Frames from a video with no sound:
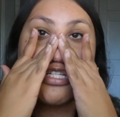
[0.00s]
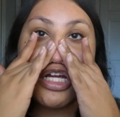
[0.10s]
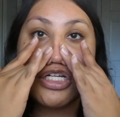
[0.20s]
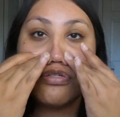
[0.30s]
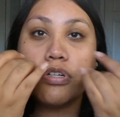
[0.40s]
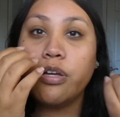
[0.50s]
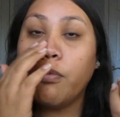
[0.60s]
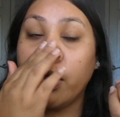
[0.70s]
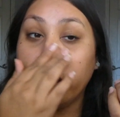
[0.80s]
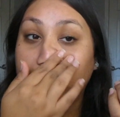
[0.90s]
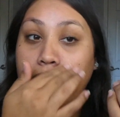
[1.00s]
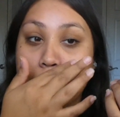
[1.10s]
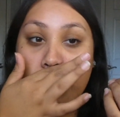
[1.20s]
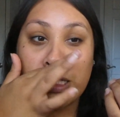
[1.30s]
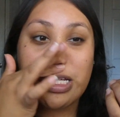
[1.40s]
so I just really want
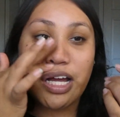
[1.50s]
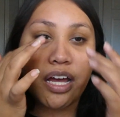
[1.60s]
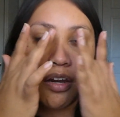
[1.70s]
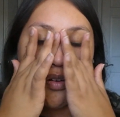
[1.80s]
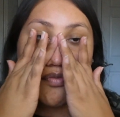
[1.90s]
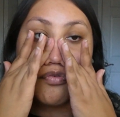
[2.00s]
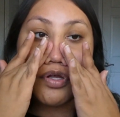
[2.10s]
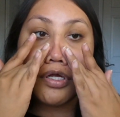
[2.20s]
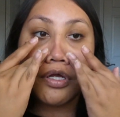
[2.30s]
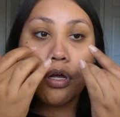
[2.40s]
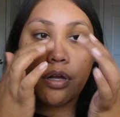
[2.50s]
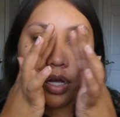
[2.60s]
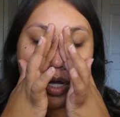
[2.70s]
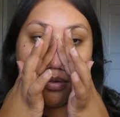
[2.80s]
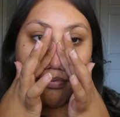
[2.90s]
that to kind of
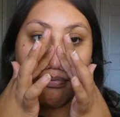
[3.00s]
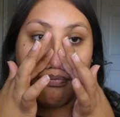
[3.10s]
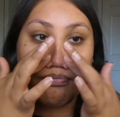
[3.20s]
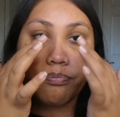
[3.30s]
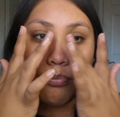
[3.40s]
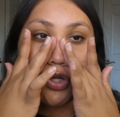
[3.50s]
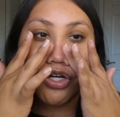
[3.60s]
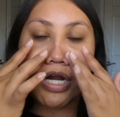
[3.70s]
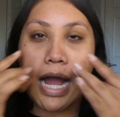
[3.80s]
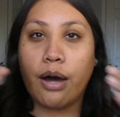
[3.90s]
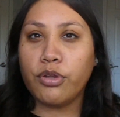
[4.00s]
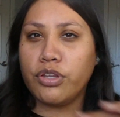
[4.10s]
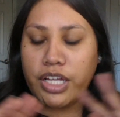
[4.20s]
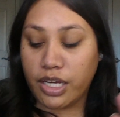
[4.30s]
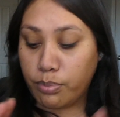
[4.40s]
blur out
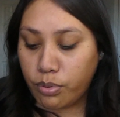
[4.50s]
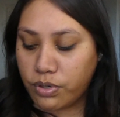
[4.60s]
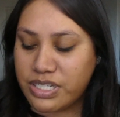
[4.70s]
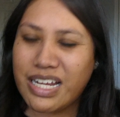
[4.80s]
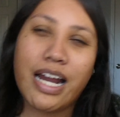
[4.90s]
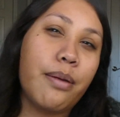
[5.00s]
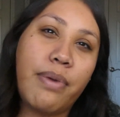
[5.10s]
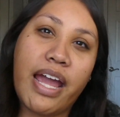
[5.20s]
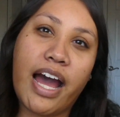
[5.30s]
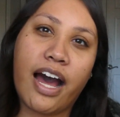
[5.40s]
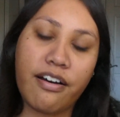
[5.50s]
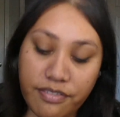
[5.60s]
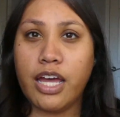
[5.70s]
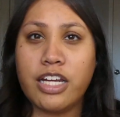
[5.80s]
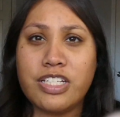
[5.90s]
any pores that I may
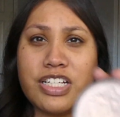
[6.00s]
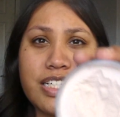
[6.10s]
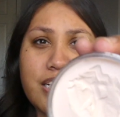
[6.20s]
have. And as you can